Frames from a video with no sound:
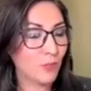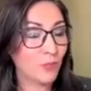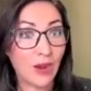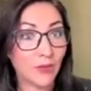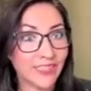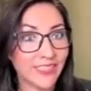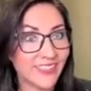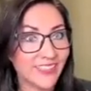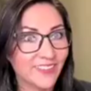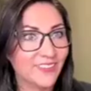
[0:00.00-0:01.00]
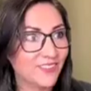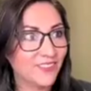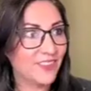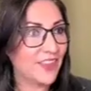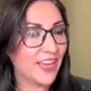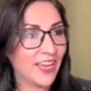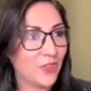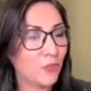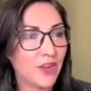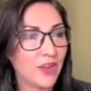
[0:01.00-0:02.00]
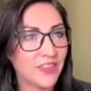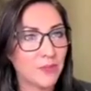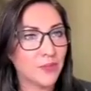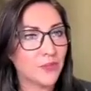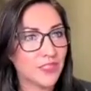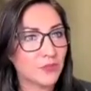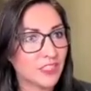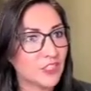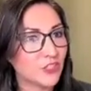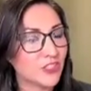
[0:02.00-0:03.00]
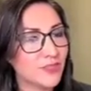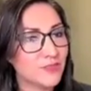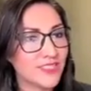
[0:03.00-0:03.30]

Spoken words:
proudly of the way that they build these relationships.